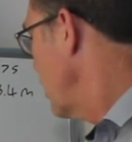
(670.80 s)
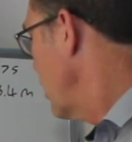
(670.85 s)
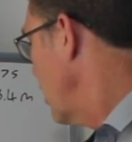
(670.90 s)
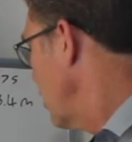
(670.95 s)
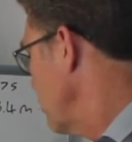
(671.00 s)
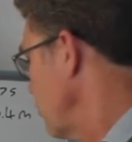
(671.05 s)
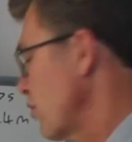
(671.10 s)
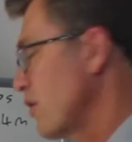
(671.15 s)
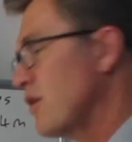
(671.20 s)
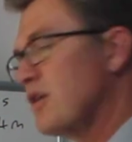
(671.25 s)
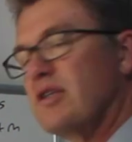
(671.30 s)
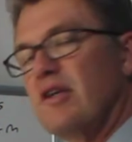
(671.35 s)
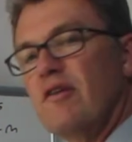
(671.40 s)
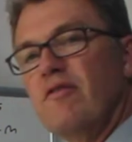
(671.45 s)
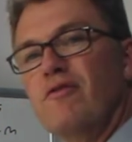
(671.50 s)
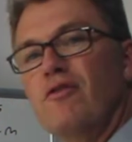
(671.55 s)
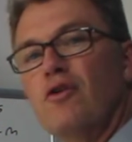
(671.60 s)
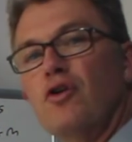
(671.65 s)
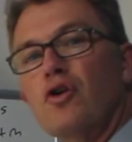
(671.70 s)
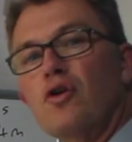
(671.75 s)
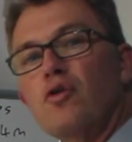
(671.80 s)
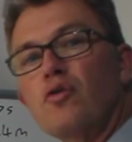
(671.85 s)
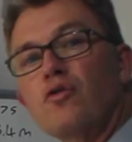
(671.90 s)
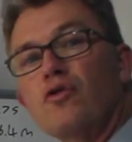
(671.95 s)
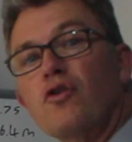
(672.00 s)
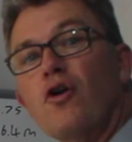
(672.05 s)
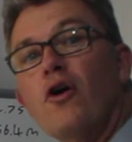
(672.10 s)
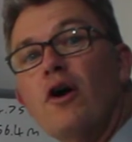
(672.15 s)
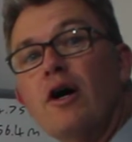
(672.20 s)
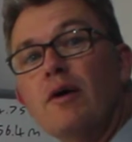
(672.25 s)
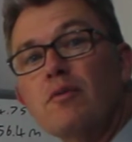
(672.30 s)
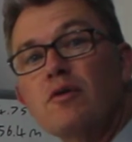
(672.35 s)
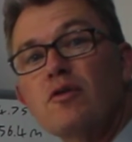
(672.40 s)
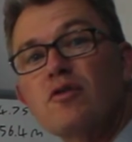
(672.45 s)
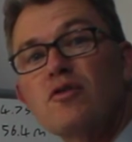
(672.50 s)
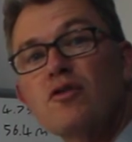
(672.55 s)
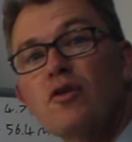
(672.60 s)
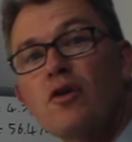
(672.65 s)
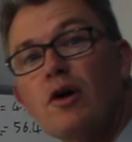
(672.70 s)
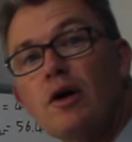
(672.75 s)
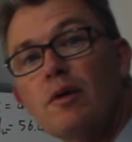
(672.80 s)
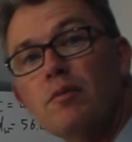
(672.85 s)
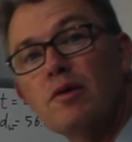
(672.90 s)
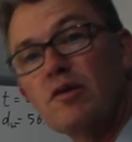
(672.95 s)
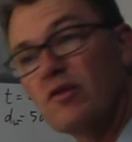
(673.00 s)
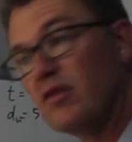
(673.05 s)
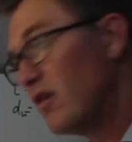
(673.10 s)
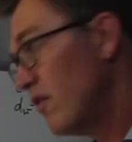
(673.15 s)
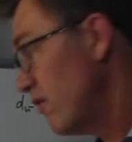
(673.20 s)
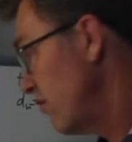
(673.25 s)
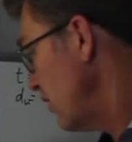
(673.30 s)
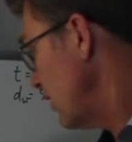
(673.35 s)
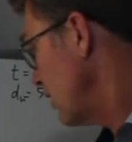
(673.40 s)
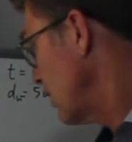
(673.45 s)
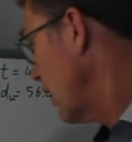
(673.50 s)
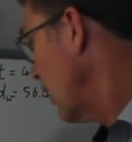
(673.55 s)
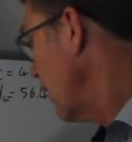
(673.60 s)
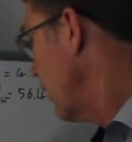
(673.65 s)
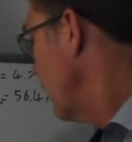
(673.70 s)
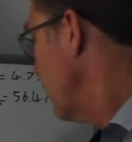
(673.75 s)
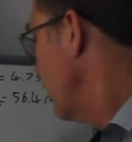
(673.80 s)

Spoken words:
I'm not going to say vertical time because time isn't a vector.